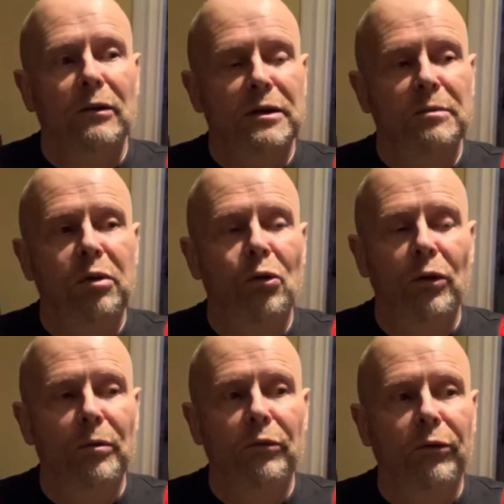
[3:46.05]
support
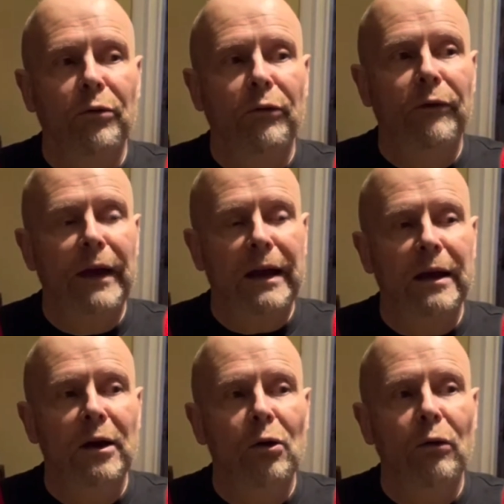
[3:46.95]
them through thick
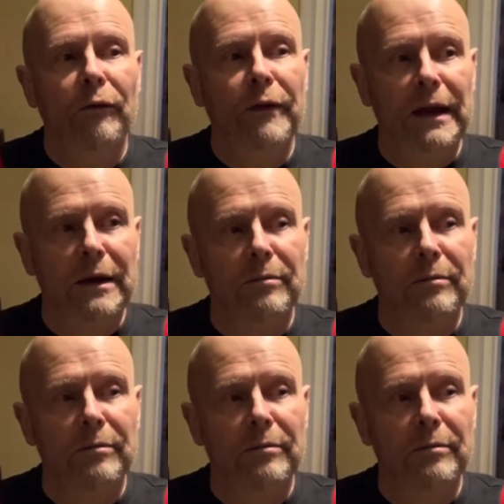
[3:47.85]
or thin.